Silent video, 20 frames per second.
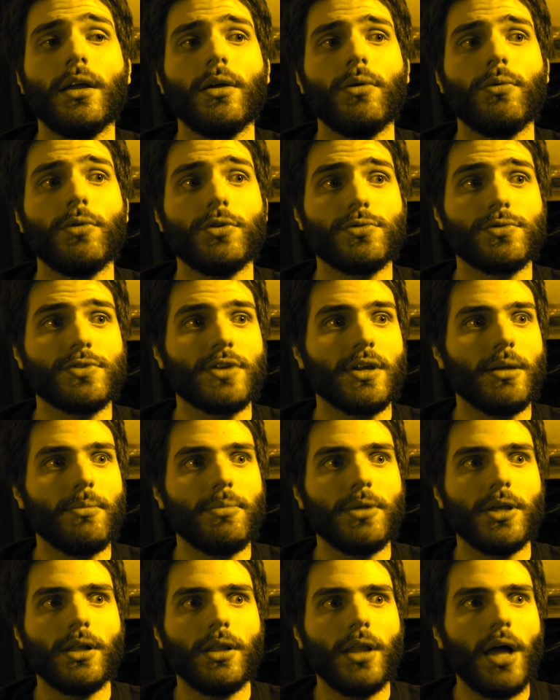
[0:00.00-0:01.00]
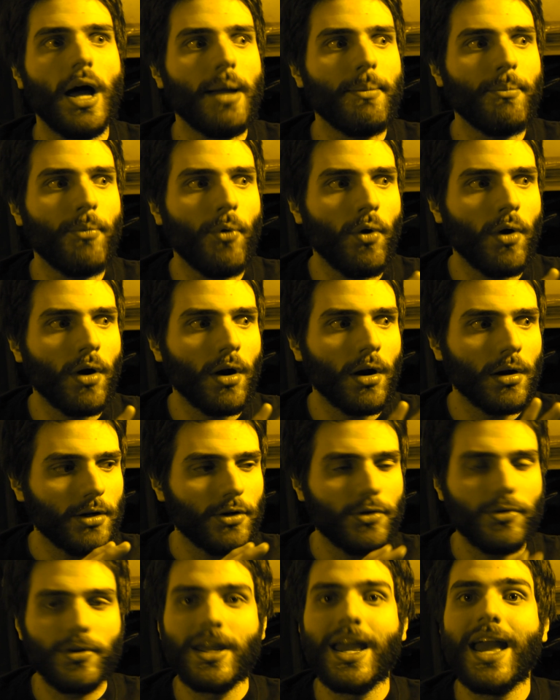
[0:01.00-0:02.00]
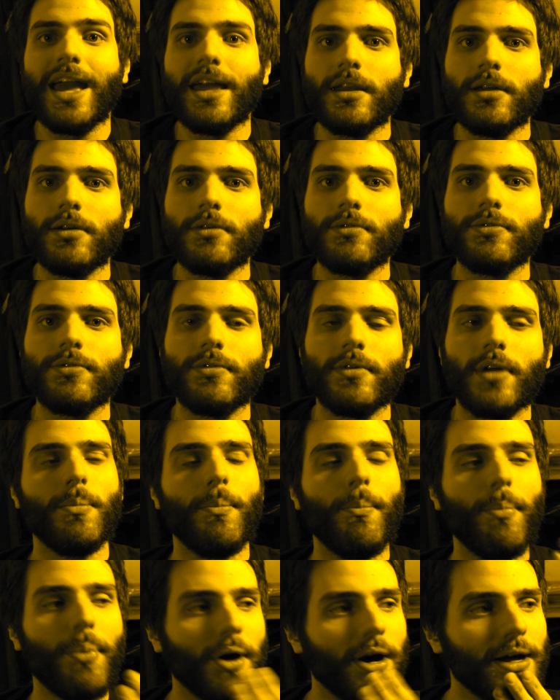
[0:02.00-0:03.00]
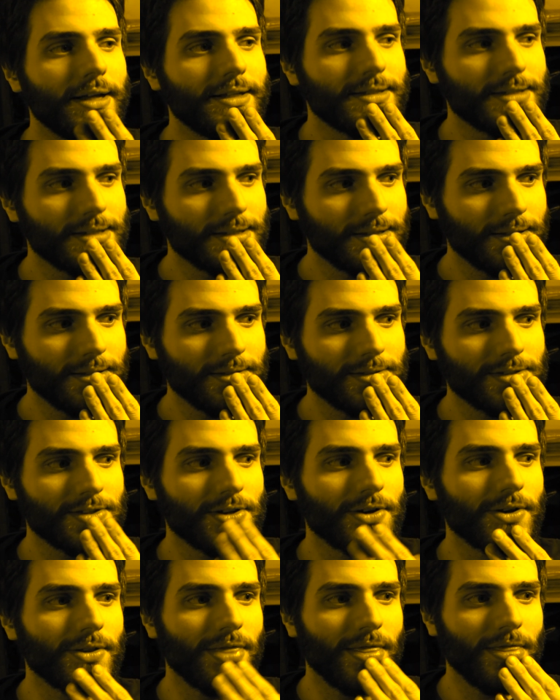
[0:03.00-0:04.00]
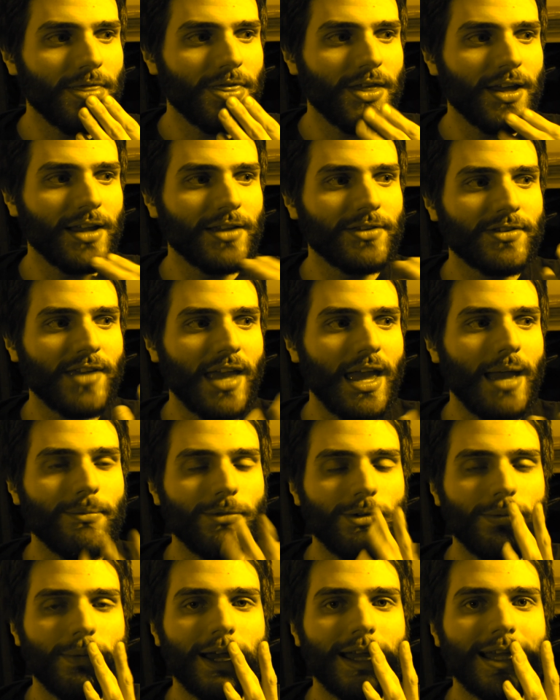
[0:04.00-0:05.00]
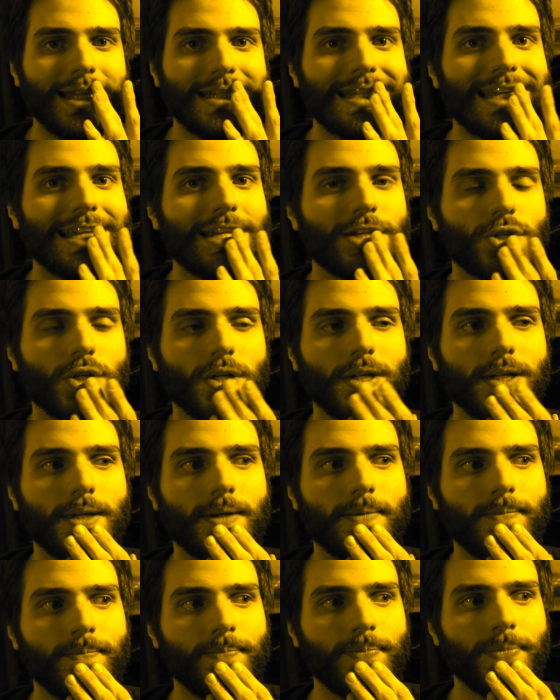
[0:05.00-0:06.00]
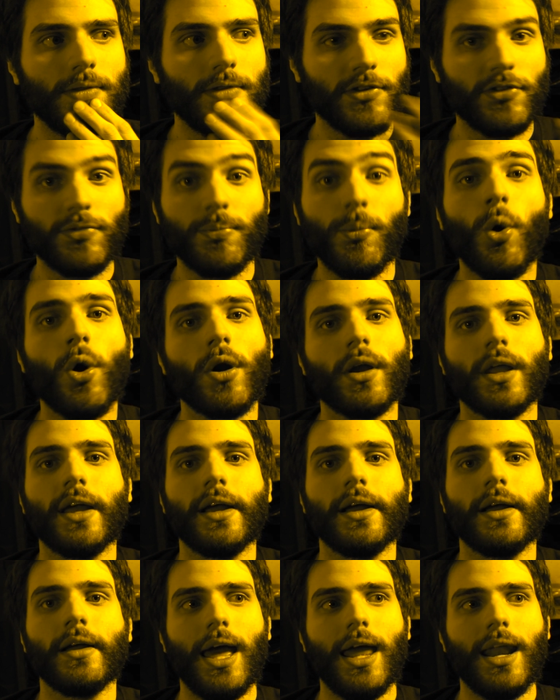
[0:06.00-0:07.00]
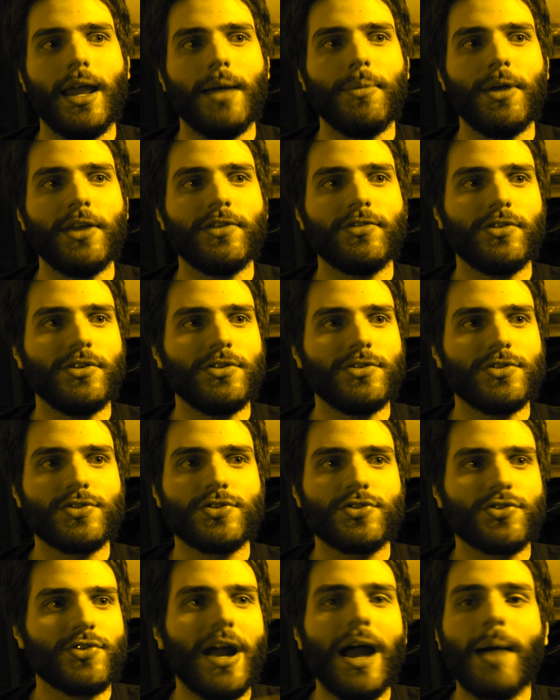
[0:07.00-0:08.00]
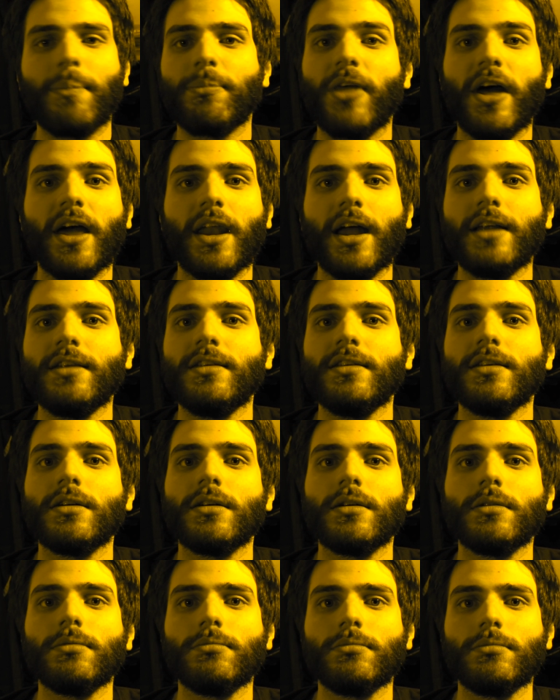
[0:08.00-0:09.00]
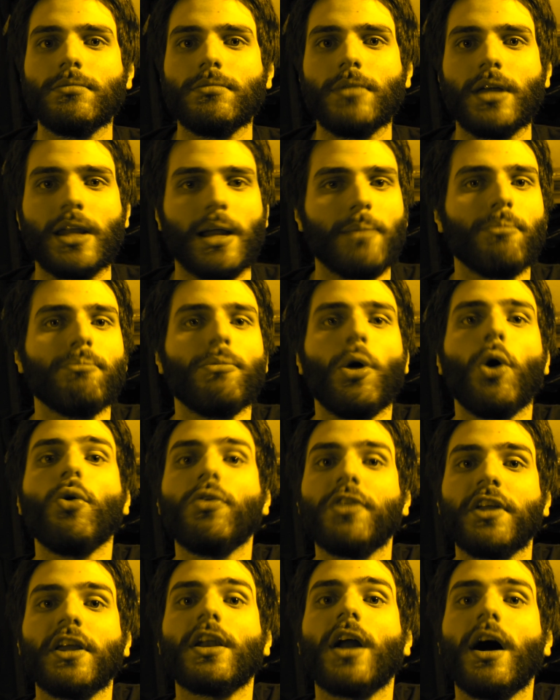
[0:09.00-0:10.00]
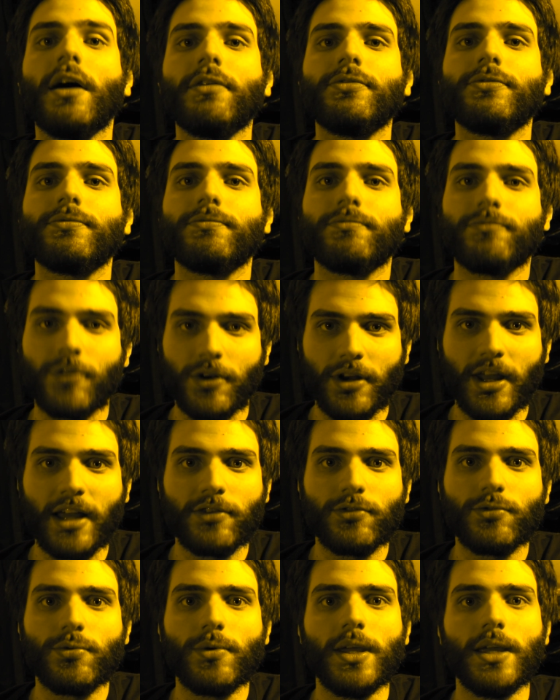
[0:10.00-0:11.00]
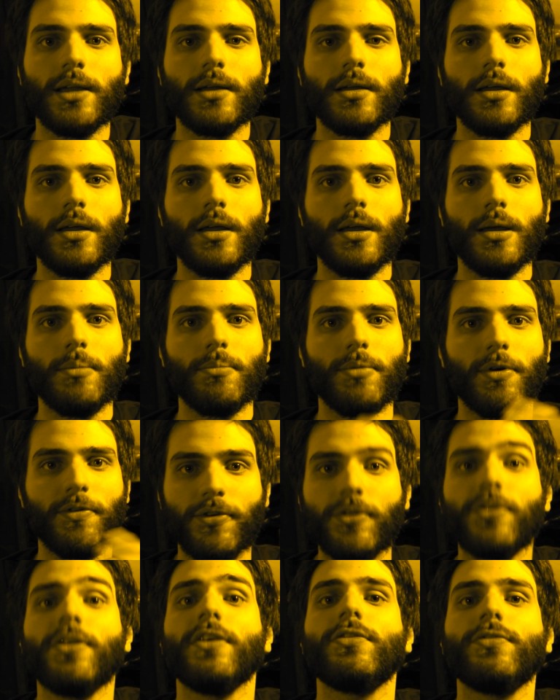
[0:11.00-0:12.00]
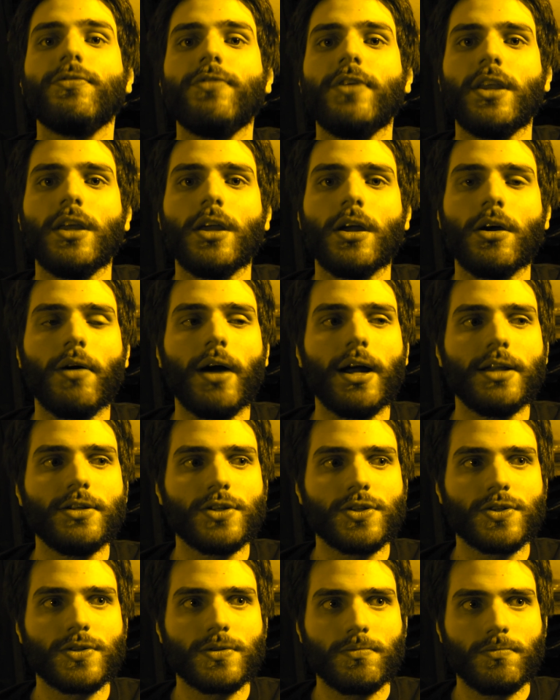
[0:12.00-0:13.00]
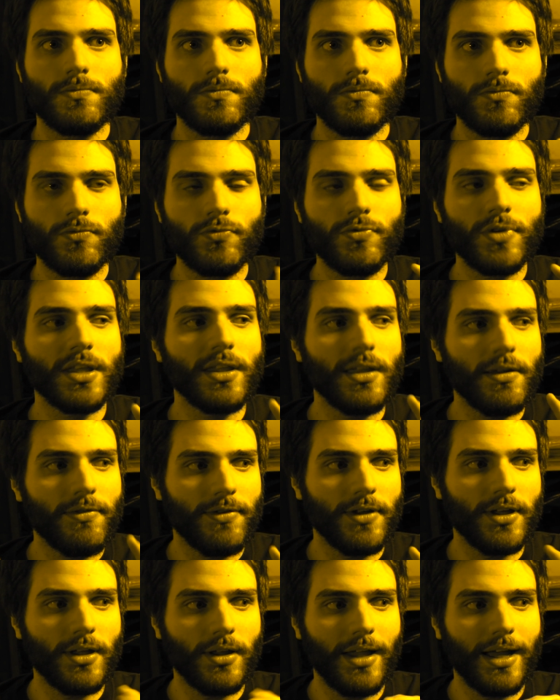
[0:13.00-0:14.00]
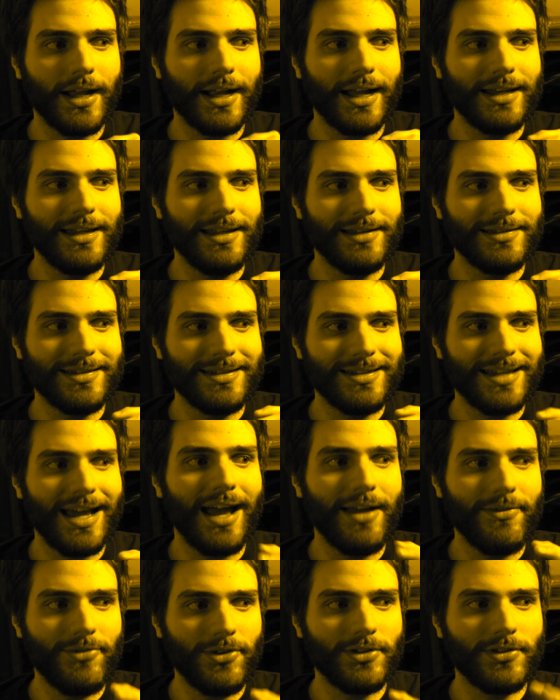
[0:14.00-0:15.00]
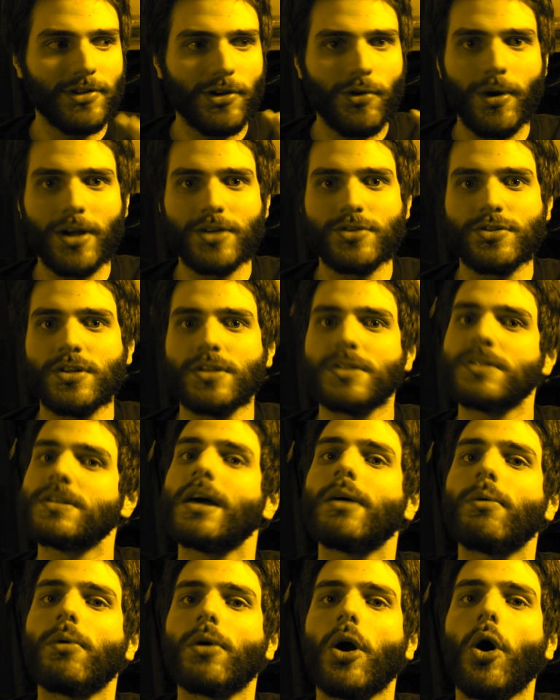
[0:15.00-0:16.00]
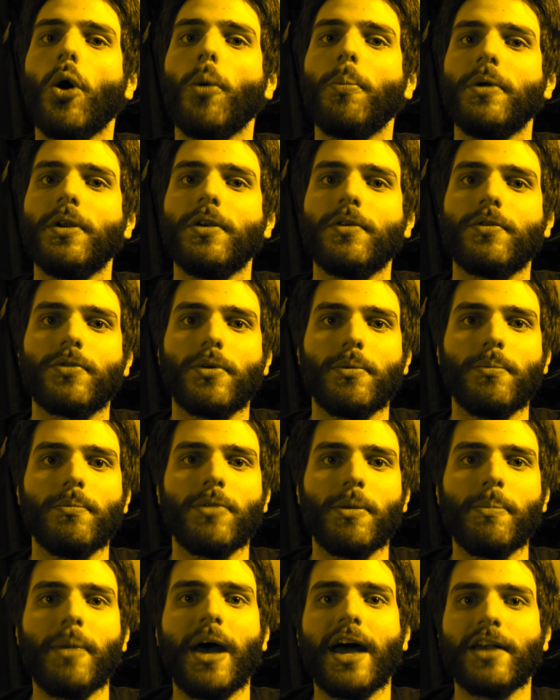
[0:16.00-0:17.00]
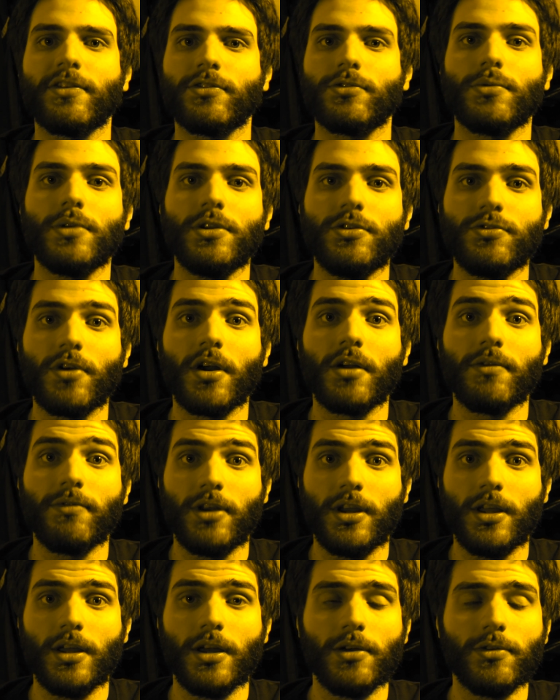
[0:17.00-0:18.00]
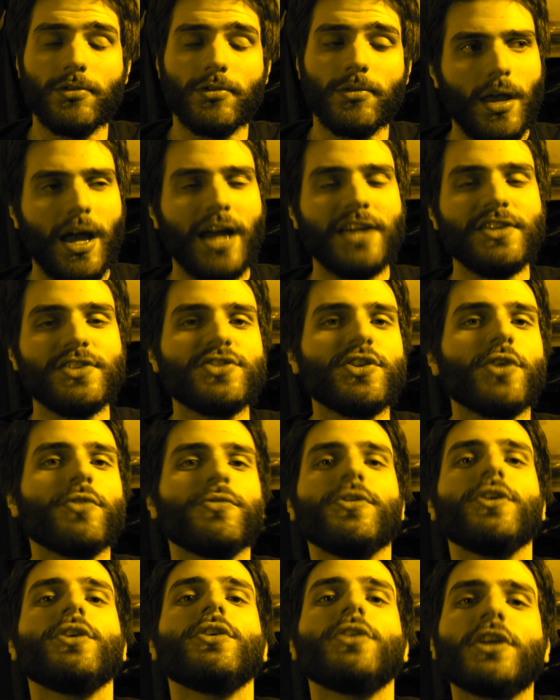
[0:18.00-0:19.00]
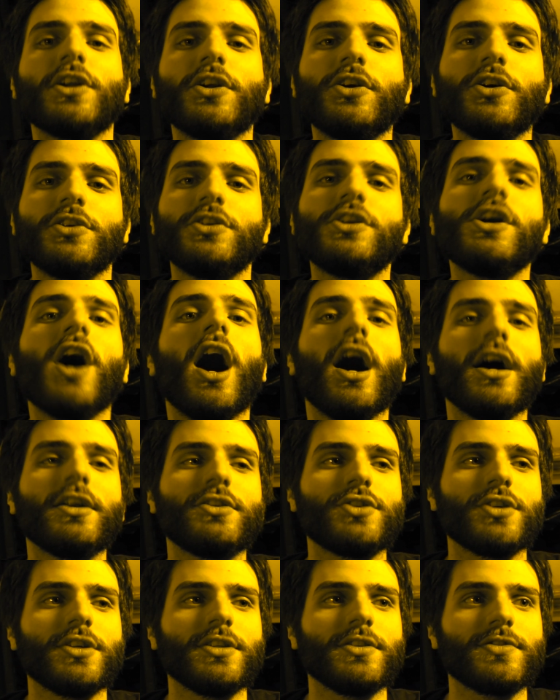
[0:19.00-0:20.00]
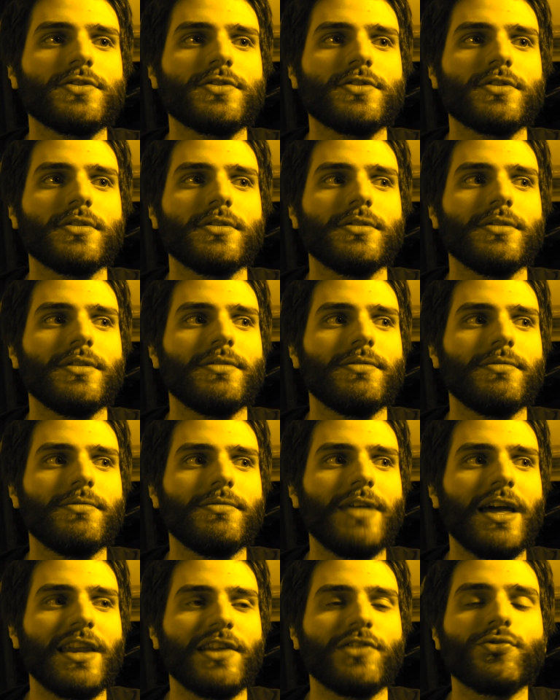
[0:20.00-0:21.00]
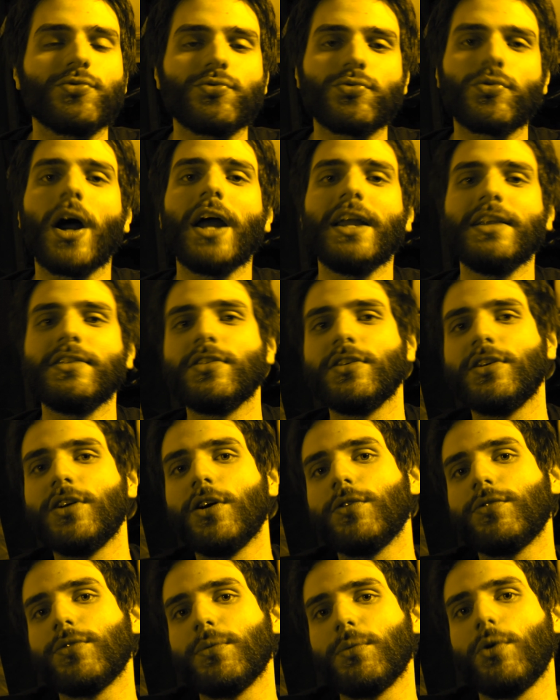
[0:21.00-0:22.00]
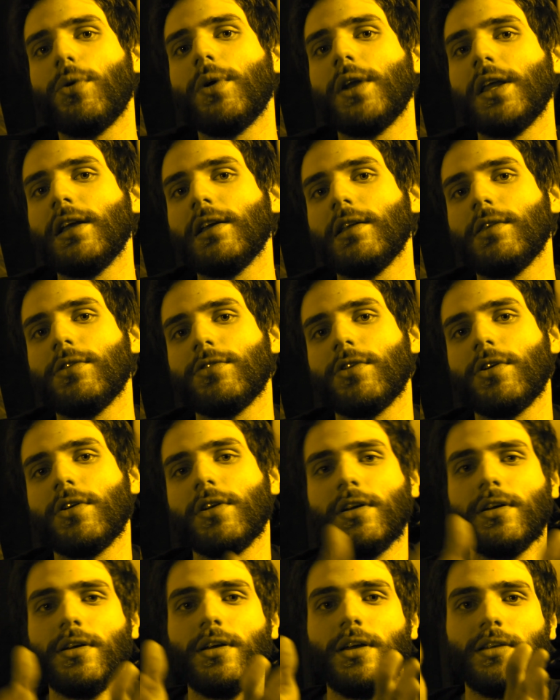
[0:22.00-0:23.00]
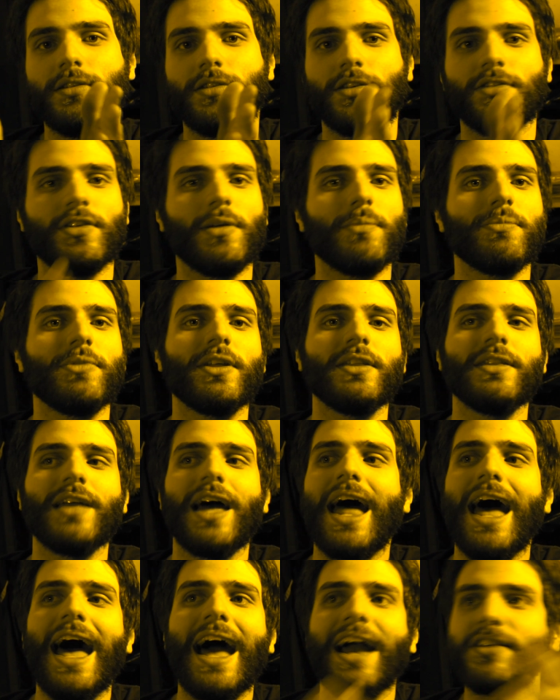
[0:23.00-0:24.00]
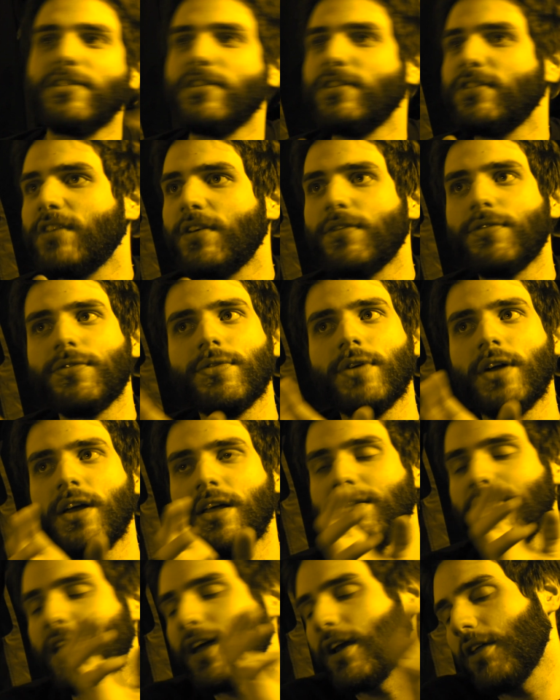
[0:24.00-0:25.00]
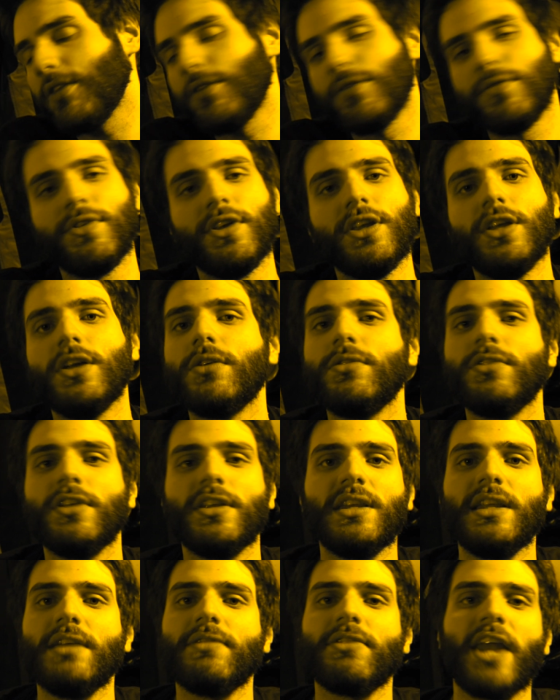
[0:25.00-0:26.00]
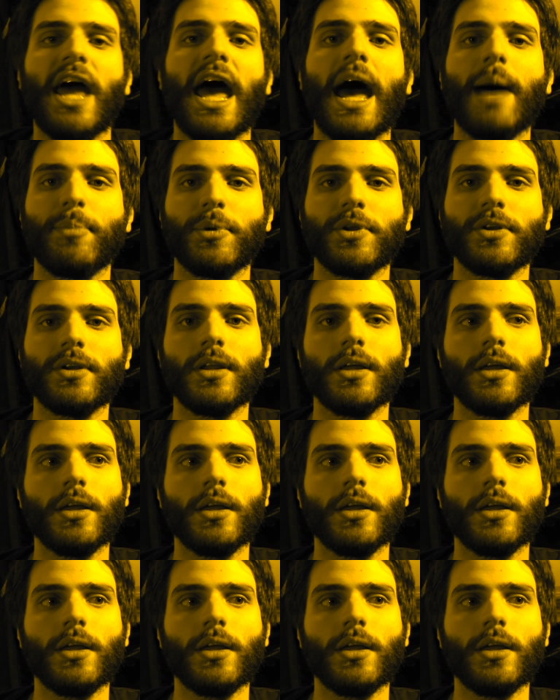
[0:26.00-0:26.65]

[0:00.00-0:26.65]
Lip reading: which was going to be a lot more creative. But certain things came to my attention this morning, and I basically just scrapped that idea, and I'm holding it off for next week. But for this video, I just really feel like I need to dive into questions that were opened from the past 3 drug videos. I just don't feel in good conscience that it's right to go from quitting Concerta to something that acts as if that other video didn't even happen.